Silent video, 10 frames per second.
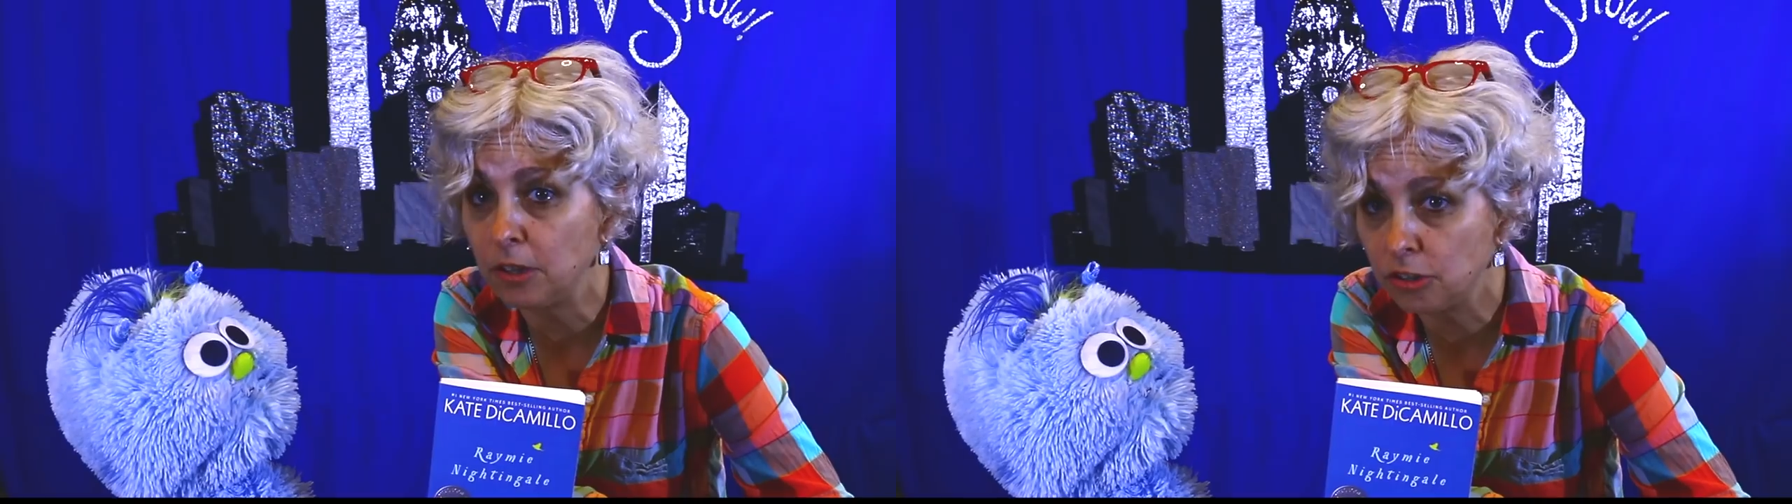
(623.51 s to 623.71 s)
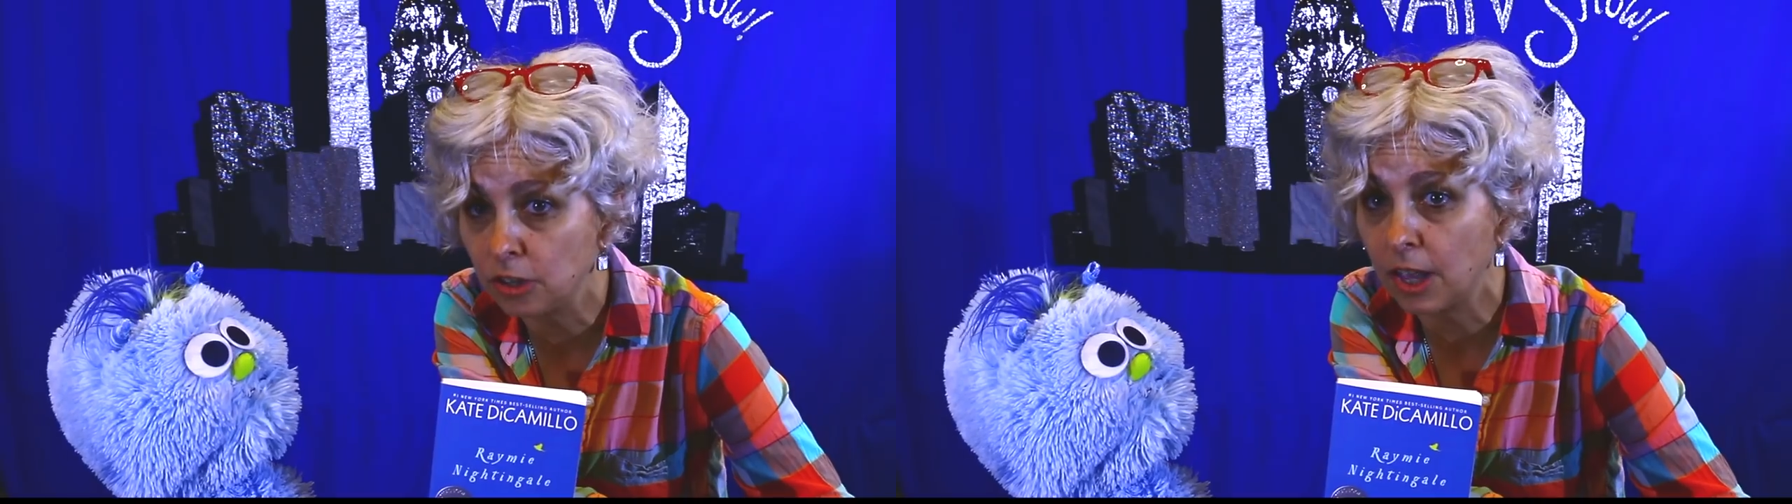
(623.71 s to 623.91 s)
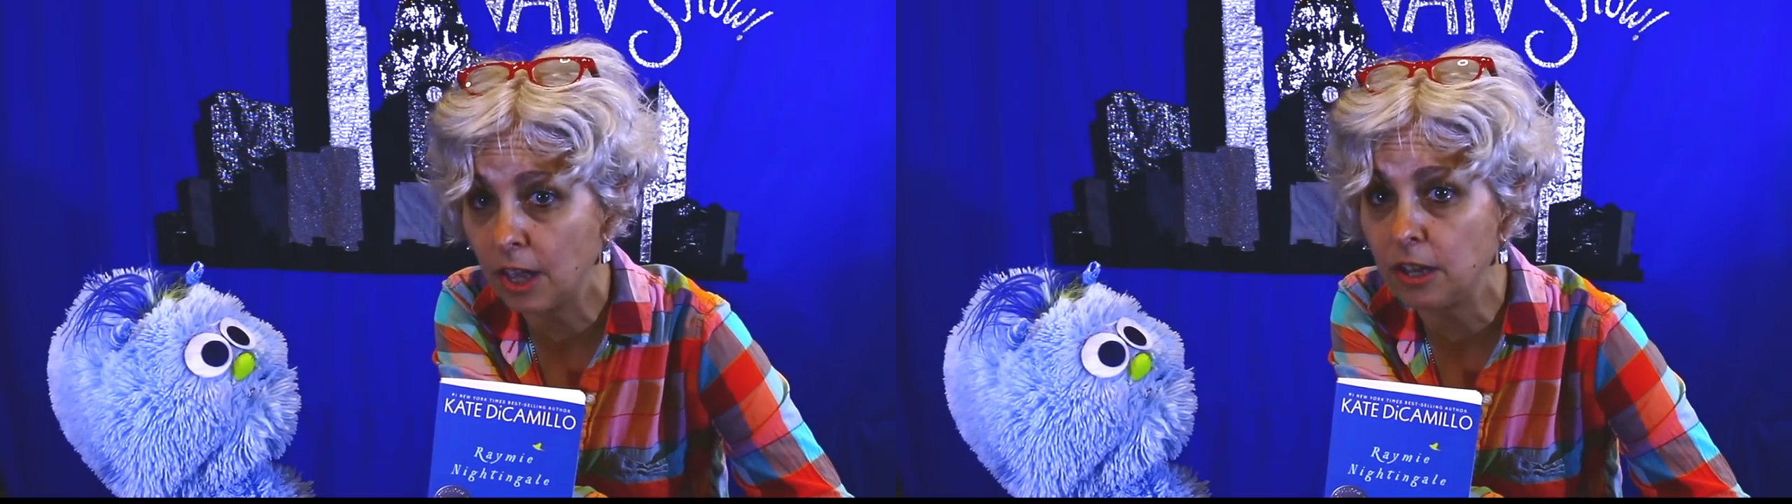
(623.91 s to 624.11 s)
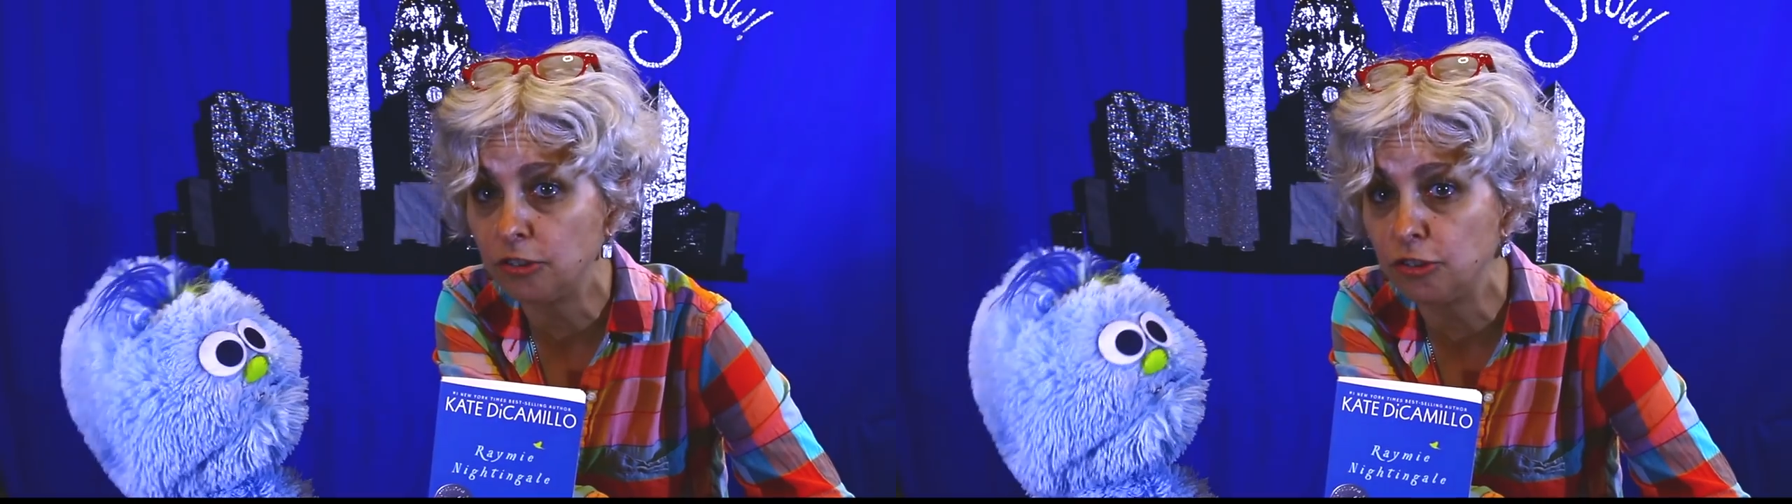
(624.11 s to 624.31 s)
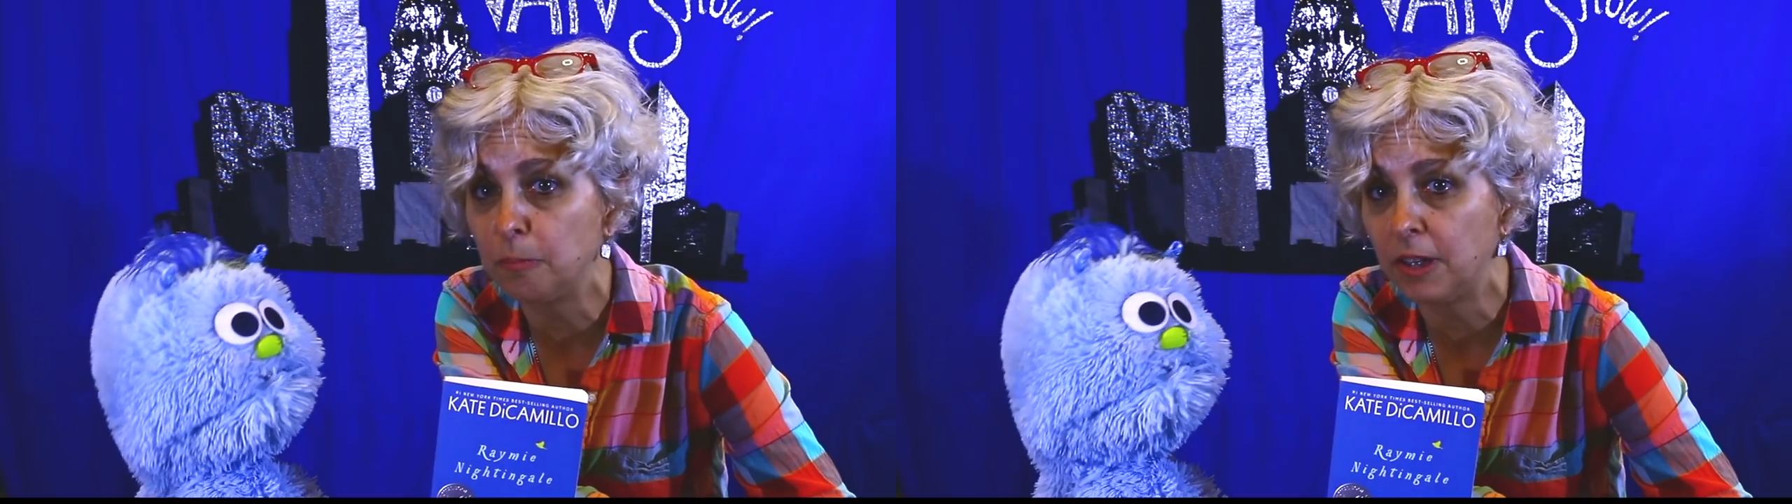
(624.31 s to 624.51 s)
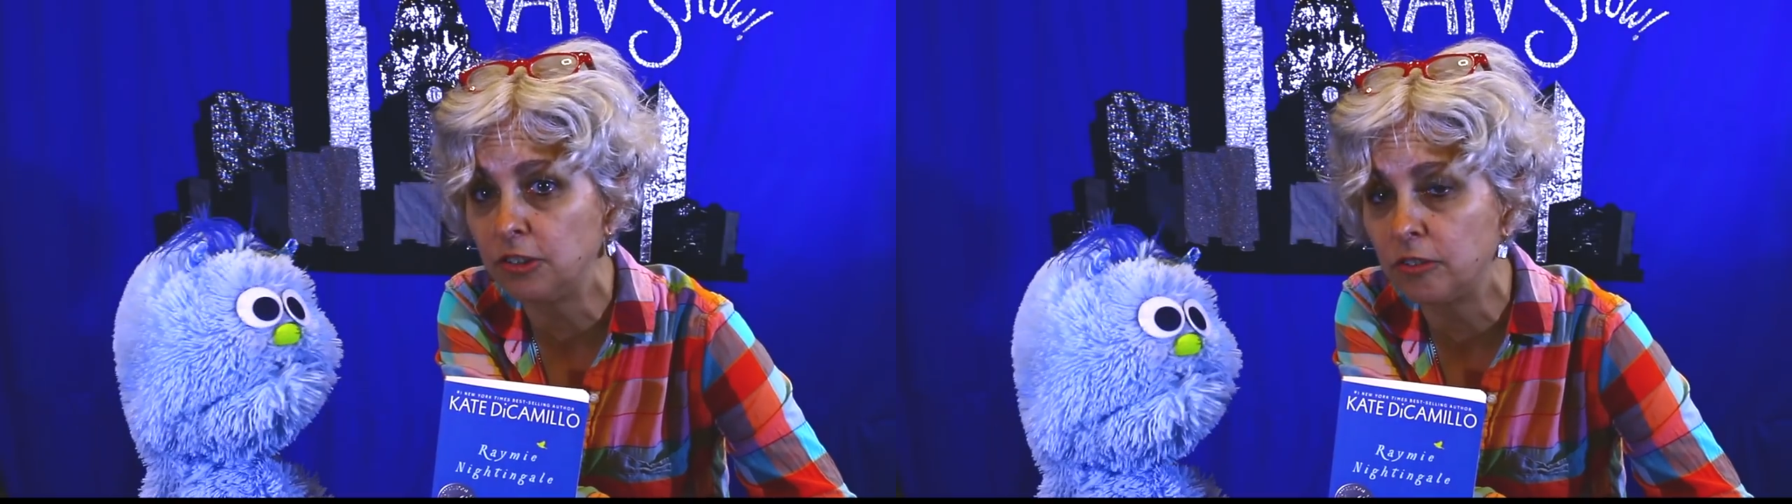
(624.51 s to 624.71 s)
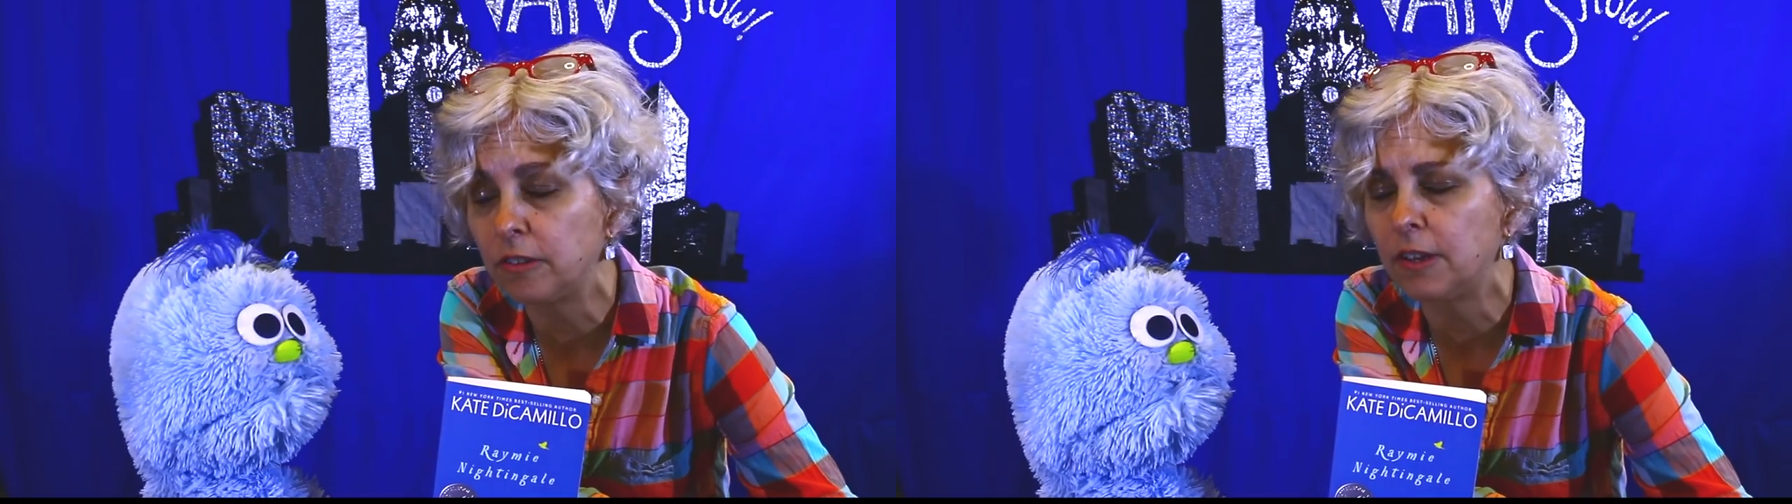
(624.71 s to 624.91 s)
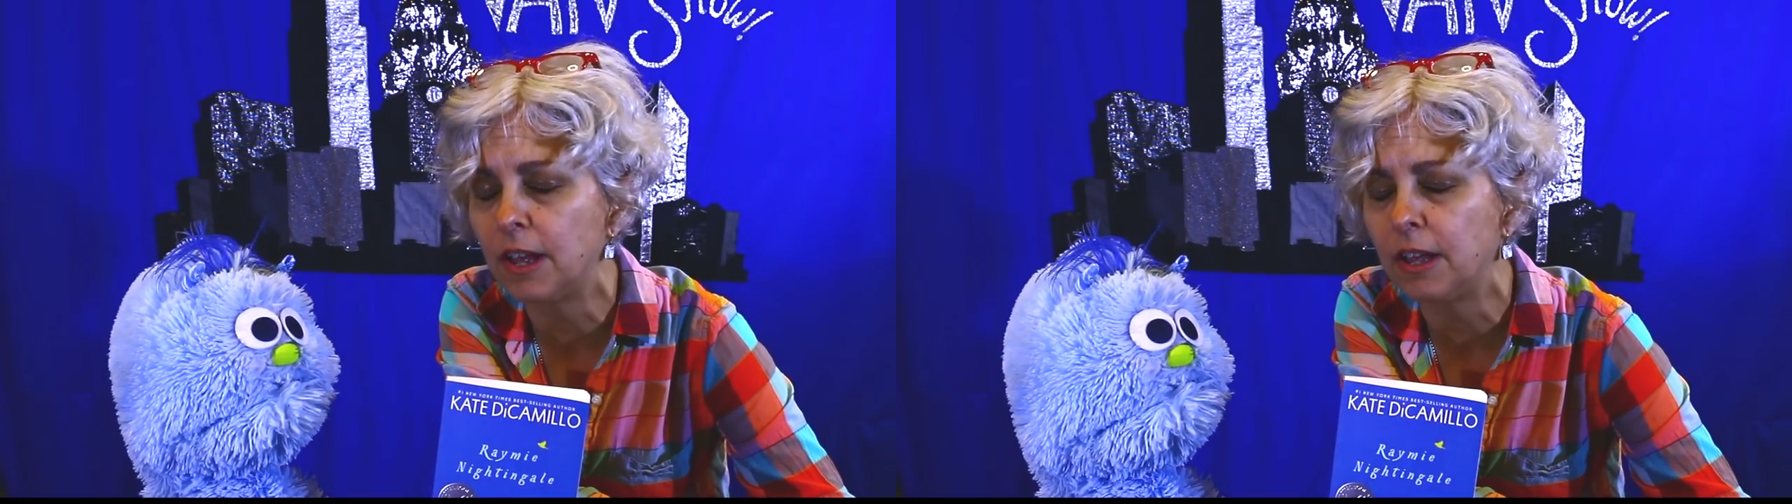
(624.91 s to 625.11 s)
to get in 2 pages
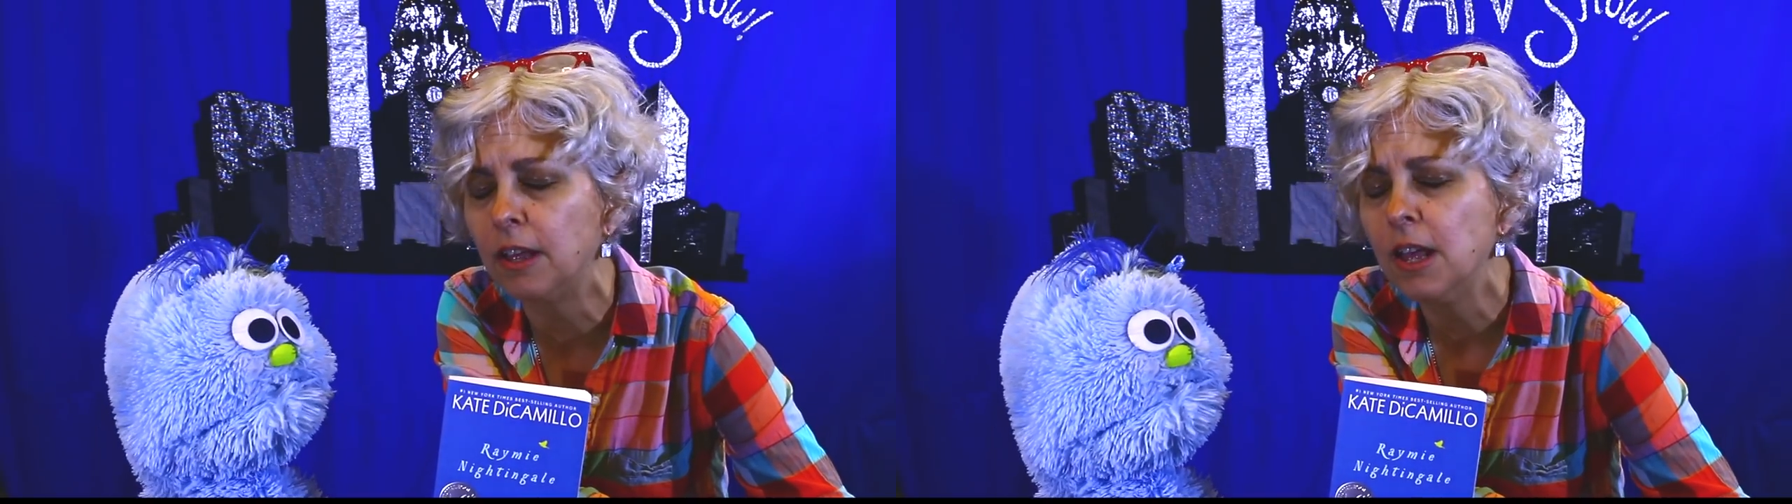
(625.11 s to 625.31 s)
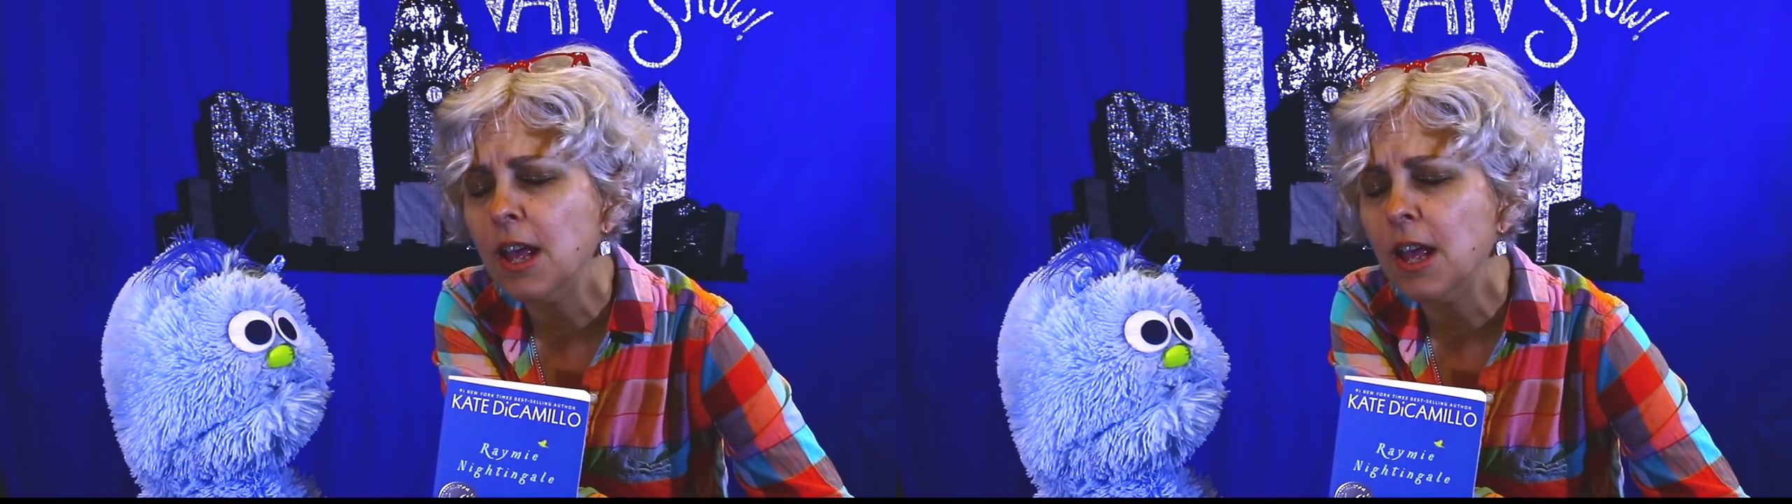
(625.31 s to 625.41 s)
a day.